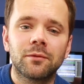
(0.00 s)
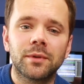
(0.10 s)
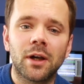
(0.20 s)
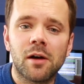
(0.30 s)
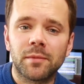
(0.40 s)
If
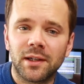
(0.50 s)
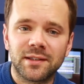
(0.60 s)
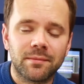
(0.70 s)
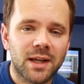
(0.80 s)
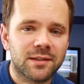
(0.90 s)
we
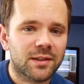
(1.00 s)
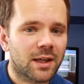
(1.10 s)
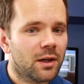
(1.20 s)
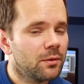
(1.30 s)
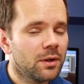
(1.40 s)
harmonise the major
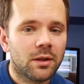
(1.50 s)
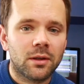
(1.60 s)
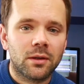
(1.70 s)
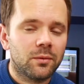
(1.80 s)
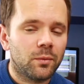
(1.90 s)
scale
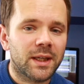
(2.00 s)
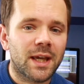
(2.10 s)
we